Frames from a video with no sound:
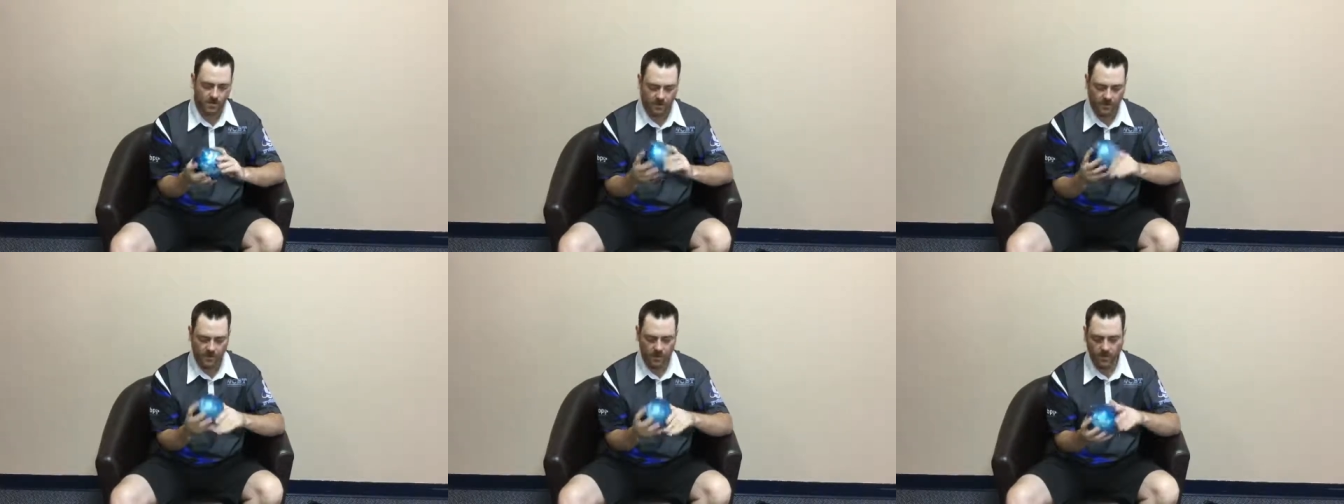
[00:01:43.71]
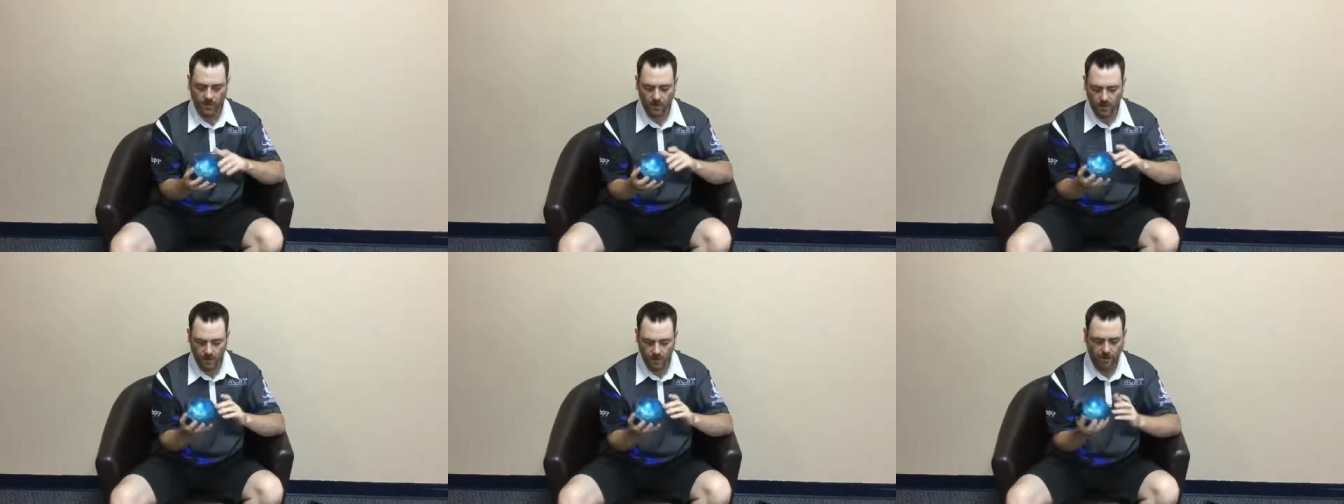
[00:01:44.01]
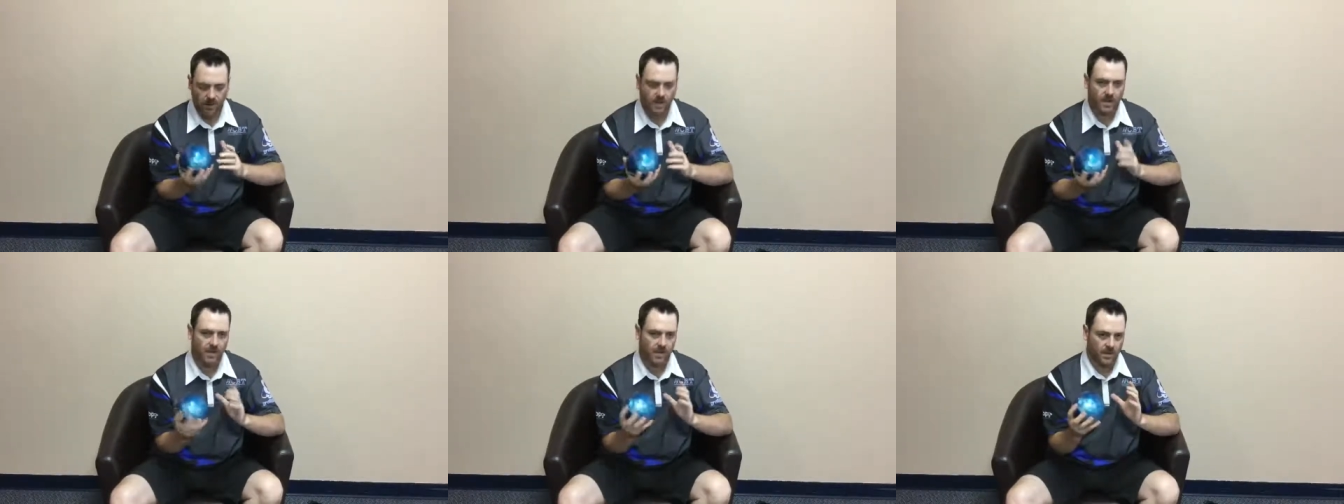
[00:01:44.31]
So
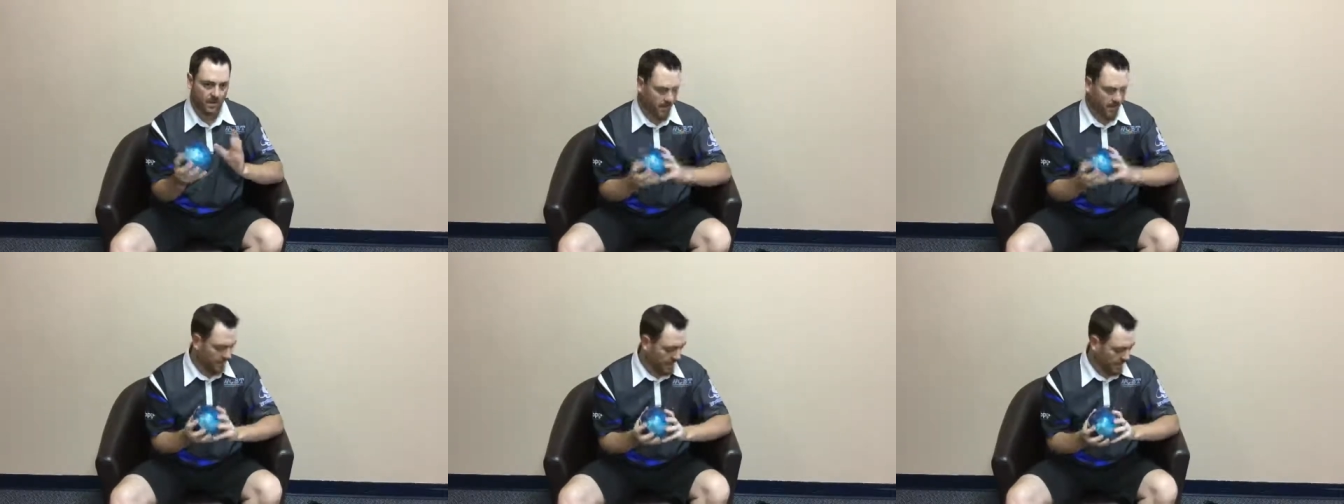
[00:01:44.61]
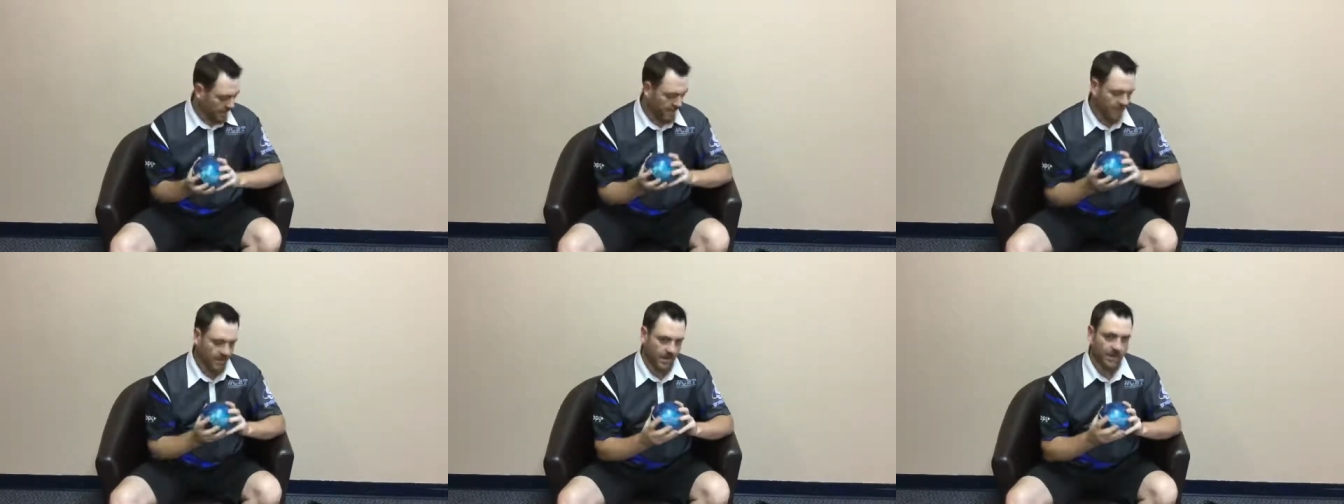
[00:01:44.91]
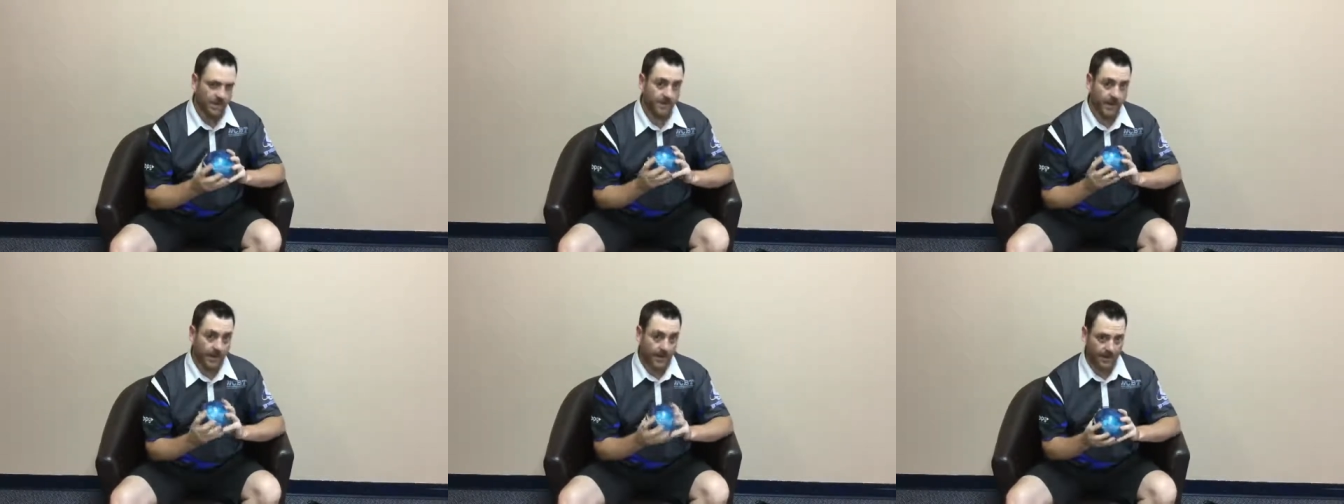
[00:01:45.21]

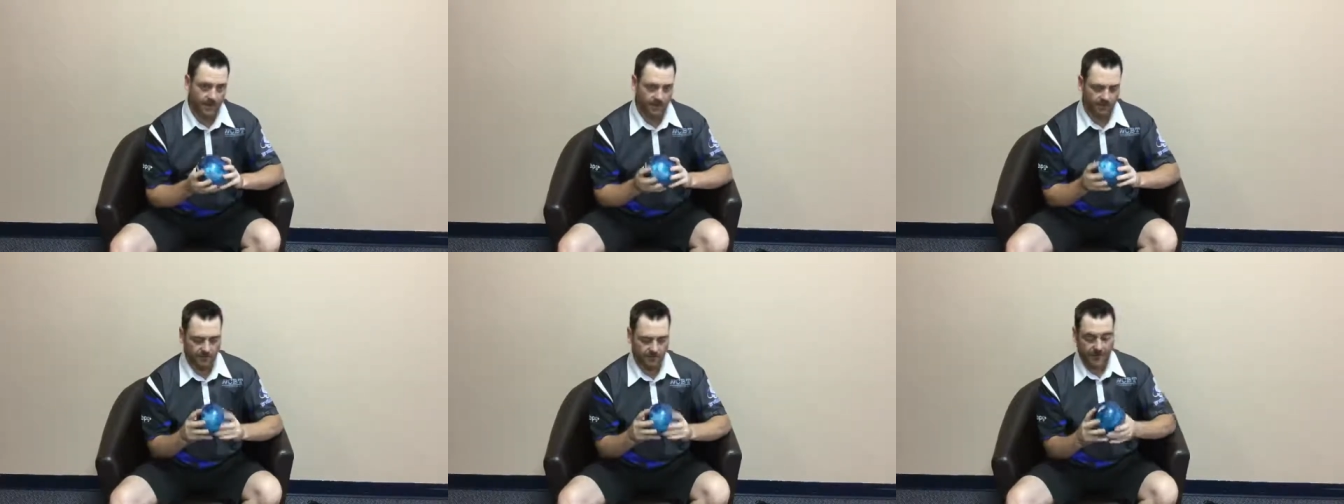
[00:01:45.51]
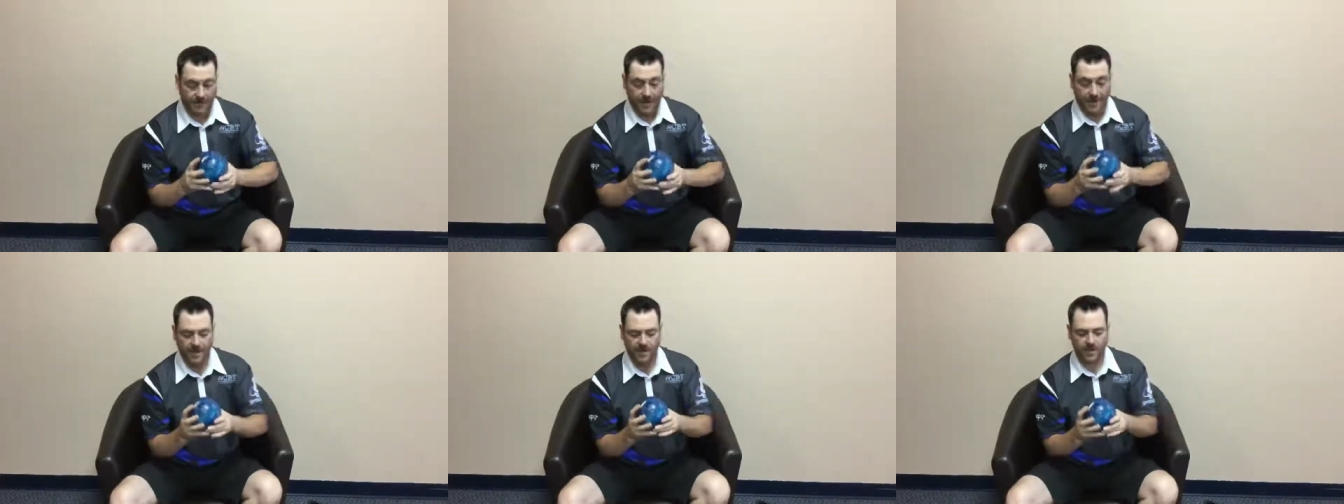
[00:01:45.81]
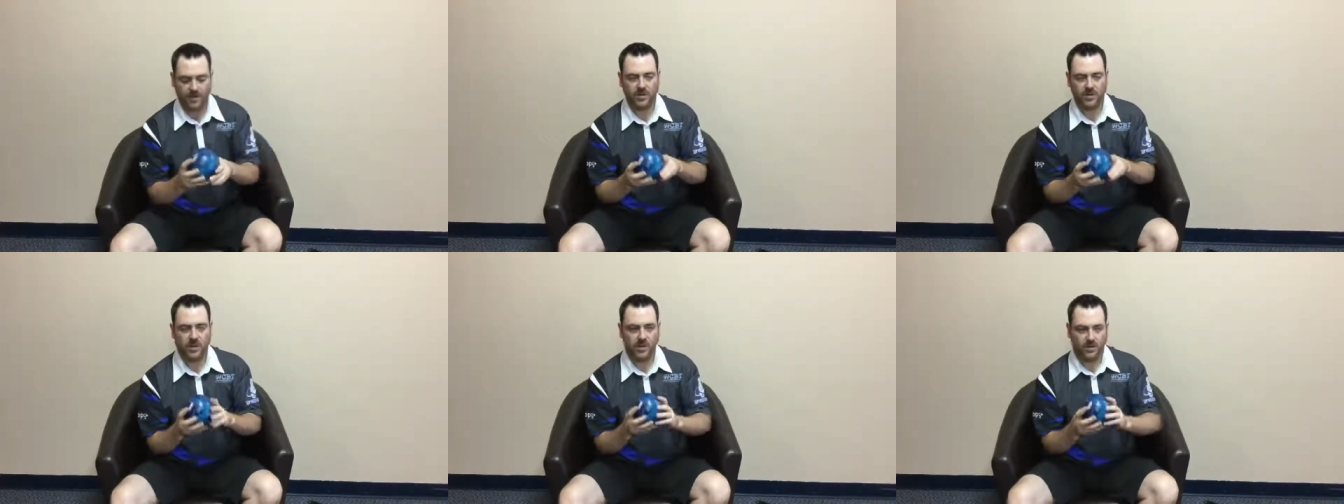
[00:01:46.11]
if I, if I can
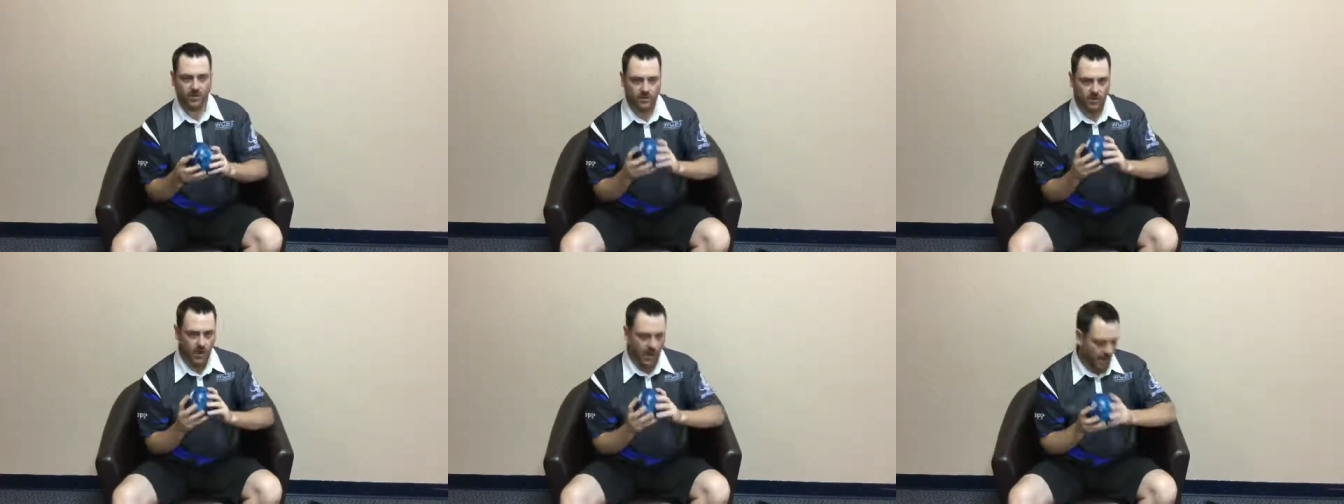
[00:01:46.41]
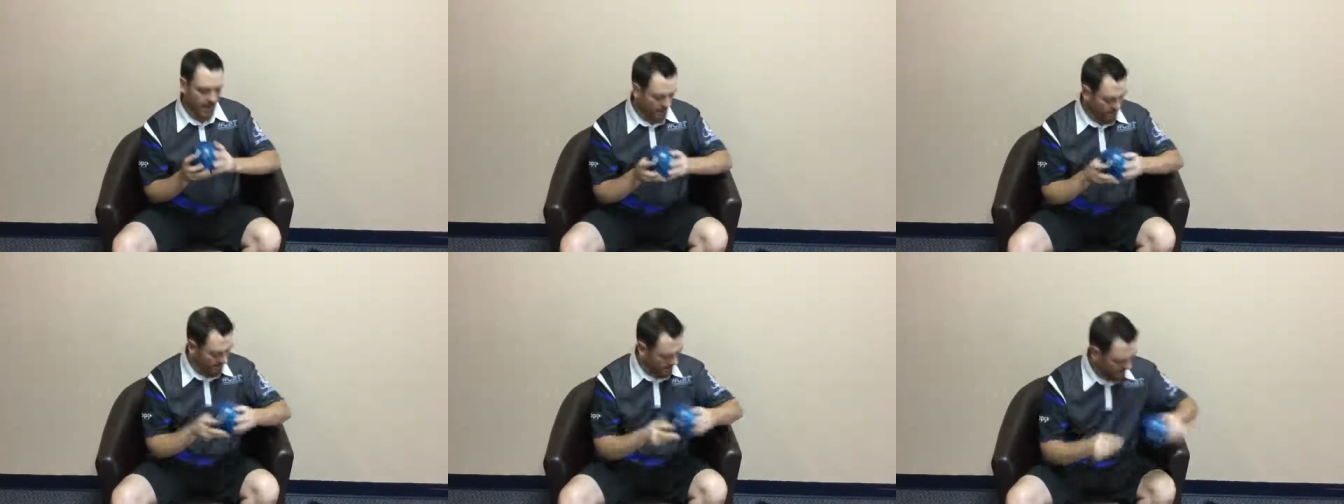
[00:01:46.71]
use it, great.